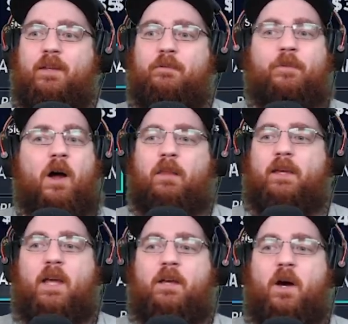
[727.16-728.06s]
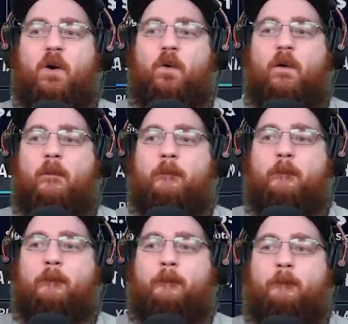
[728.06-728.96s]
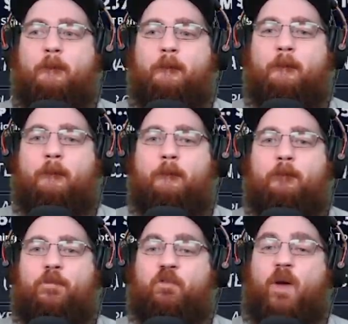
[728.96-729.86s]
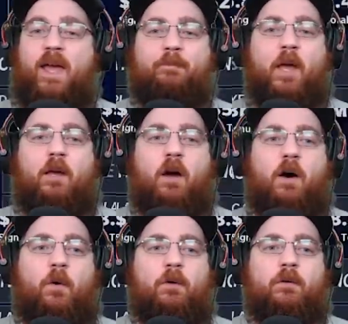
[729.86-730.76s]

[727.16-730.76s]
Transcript: Farley can go. Swaim can go.